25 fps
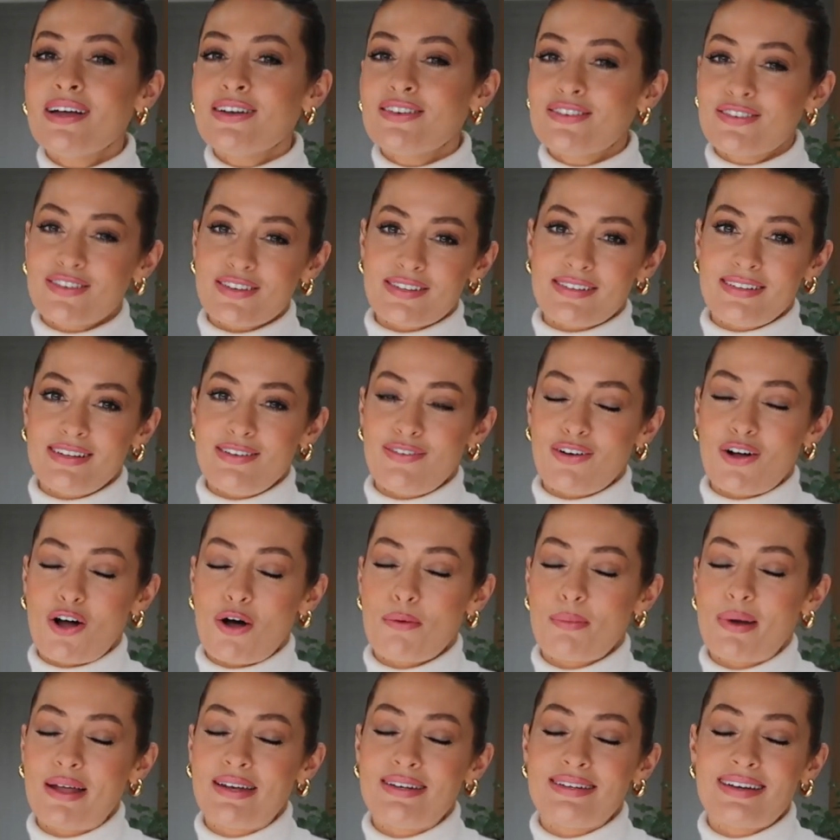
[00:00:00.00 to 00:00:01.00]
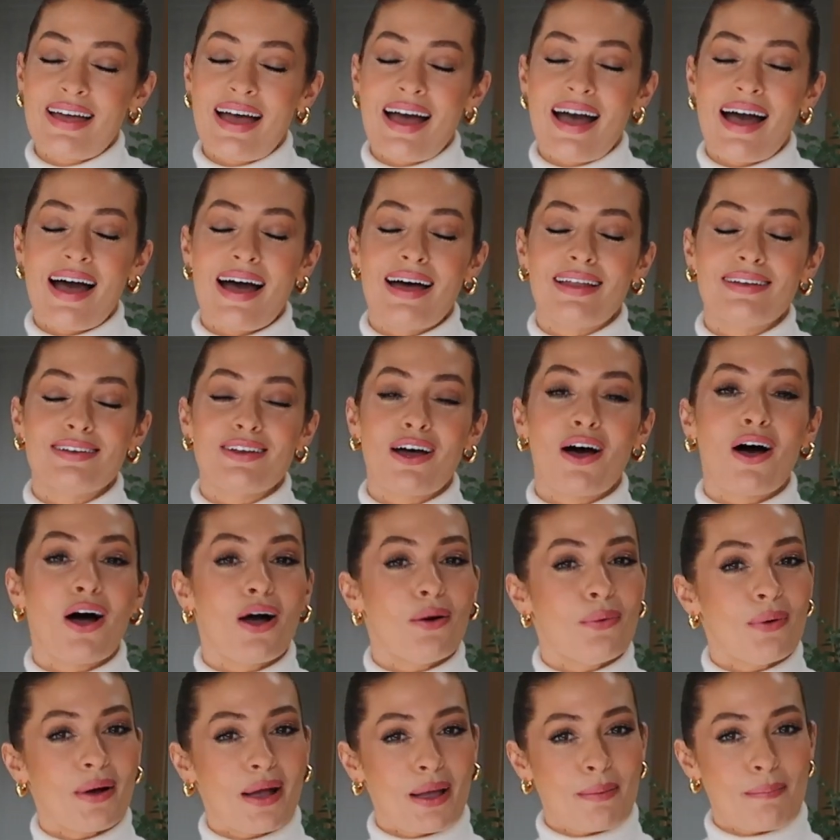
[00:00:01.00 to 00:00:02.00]
just leave a comment and
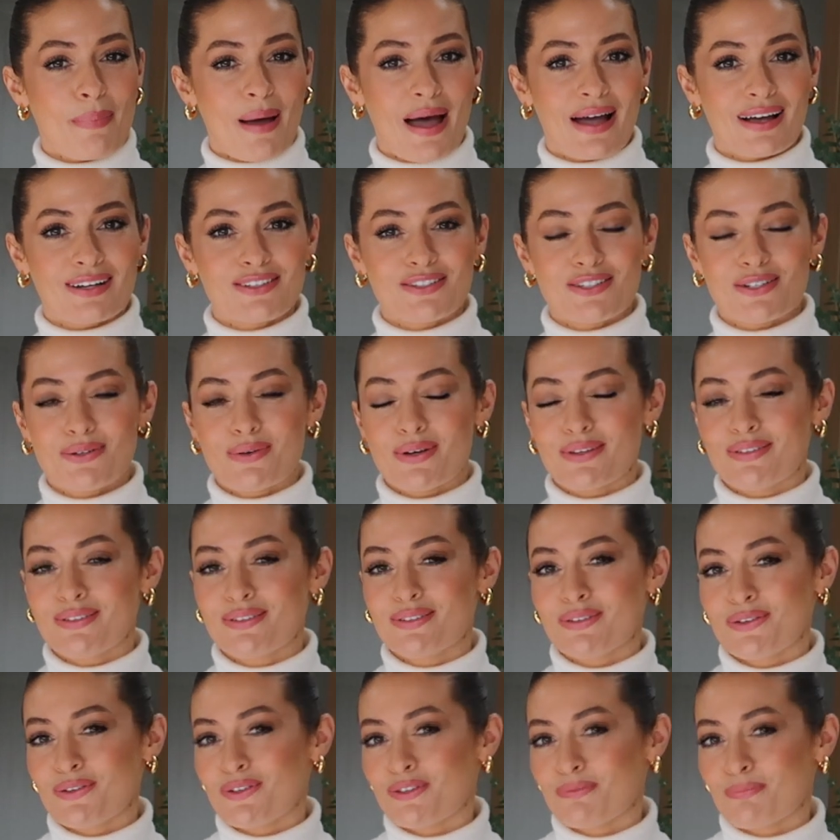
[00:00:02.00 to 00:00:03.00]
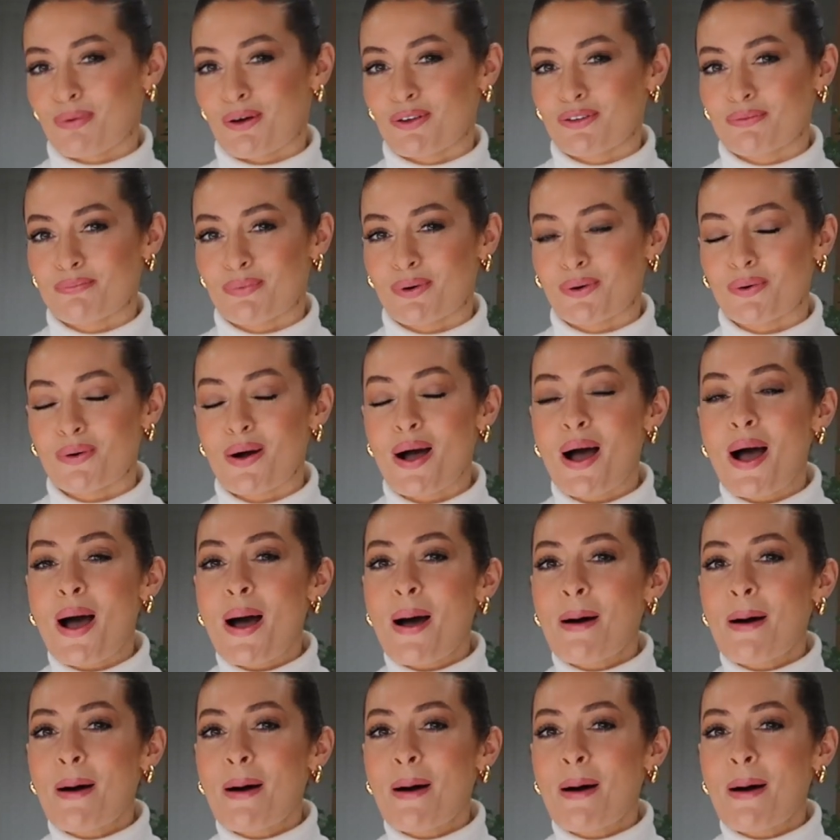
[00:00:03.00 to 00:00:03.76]
I will get back to you as soon as possible.